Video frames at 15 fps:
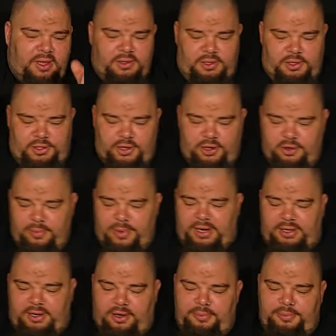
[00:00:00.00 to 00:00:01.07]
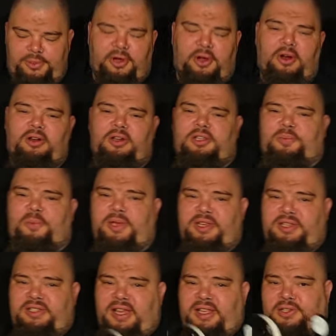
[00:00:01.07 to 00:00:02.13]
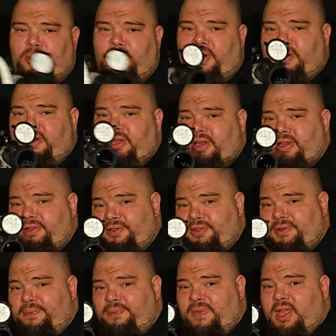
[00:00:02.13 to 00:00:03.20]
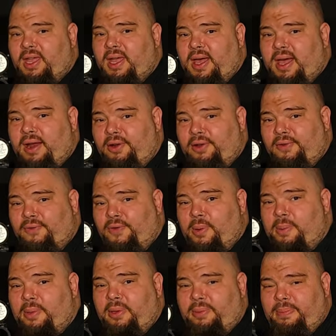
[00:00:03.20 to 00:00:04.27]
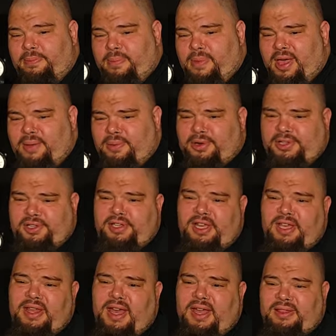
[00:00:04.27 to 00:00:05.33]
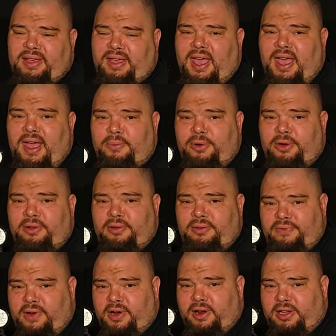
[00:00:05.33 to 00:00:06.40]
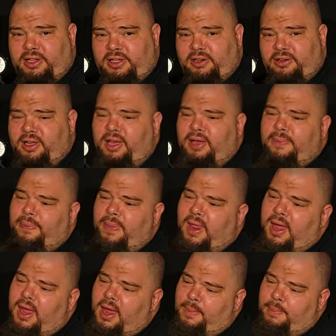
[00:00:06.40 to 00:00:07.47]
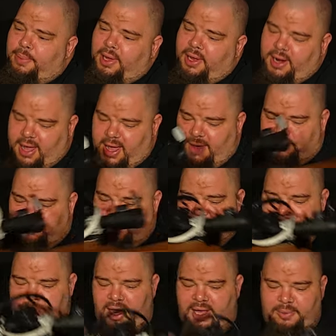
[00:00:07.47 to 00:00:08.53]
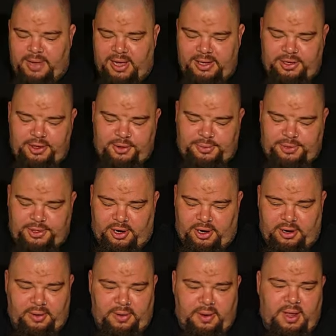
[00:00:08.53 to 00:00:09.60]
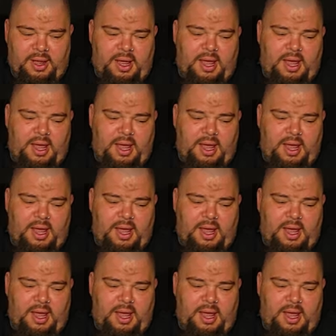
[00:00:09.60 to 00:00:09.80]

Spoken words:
to show you my dope chart is because that's where it is. I don't know if you'll be able to see that in the camera very clearly, but after I make my dope chart,